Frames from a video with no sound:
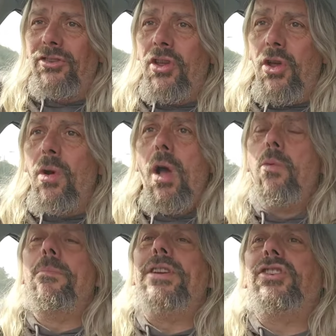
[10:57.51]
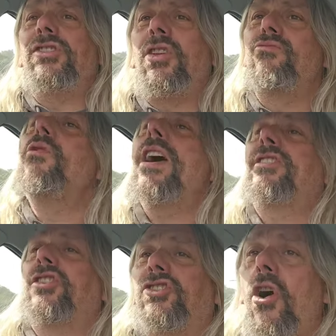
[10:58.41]
to do would be just to
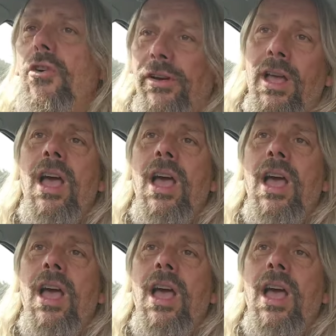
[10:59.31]
write a song,